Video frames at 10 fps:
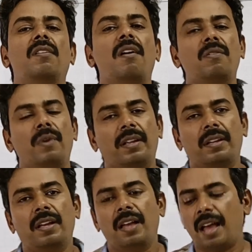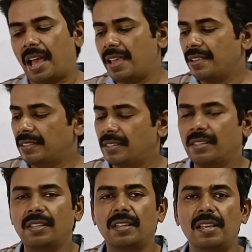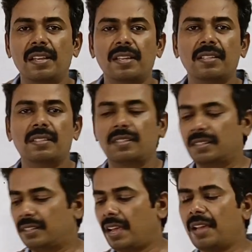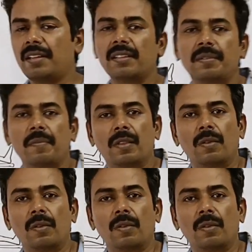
will not work. Eyes, ears, tongue.